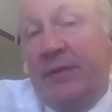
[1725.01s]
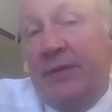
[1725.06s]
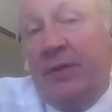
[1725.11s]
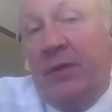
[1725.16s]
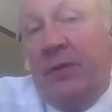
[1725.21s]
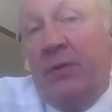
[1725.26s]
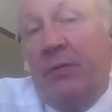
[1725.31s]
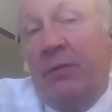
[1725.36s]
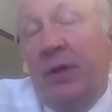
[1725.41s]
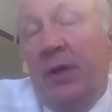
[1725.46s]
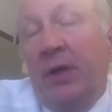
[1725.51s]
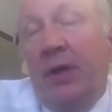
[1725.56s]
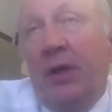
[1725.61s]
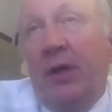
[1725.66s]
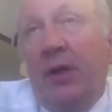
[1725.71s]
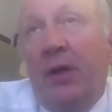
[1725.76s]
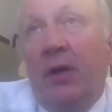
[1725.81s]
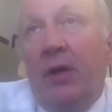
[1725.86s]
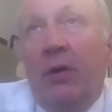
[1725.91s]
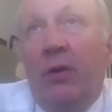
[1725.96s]
So
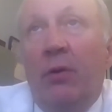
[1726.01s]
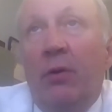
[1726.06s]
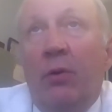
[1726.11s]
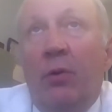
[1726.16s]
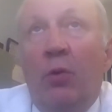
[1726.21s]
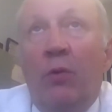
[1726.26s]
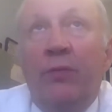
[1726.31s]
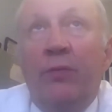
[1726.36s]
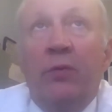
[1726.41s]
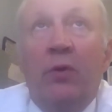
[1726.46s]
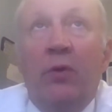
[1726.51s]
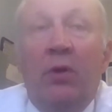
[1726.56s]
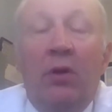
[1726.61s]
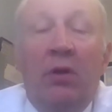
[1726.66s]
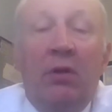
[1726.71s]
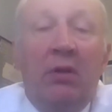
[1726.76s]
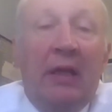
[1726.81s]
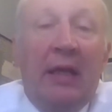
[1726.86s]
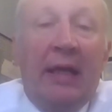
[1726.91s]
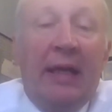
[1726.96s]

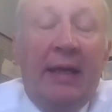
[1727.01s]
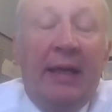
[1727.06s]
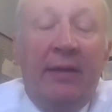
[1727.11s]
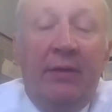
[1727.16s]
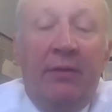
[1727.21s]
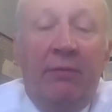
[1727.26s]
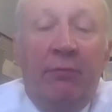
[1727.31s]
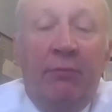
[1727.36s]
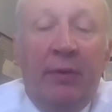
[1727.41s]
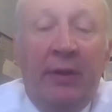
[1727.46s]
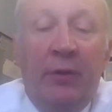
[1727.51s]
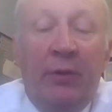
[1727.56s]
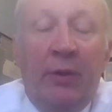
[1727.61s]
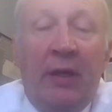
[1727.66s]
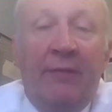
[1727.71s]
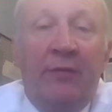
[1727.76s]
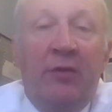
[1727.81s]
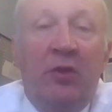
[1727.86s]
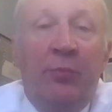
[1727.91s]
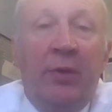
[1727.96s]
overall, I really don't
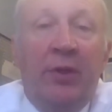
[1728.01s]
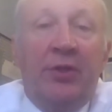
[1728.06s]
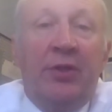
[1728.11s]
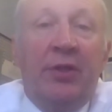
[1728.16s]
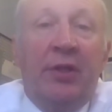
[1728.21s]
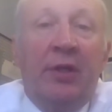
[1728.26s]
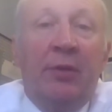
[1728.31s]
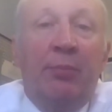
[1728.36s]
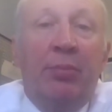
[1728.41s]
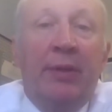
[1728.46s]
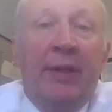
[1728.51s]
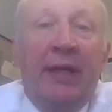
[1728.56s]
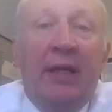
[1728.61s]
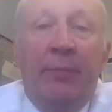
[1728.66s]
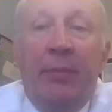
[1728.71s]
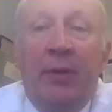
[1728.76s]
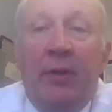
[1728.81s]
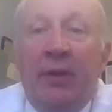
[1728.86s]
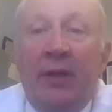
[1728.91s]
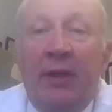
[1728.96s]
have too much to complain
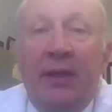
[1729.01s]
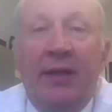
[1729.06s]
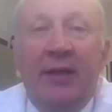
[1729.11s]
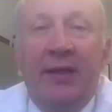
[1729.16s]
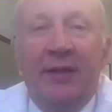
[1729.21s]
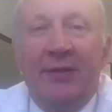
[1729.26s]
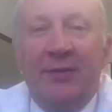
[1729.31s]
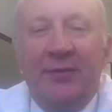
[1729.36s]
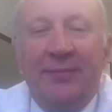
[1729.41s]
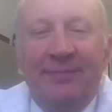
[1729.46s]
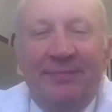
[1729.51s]
about, I guess.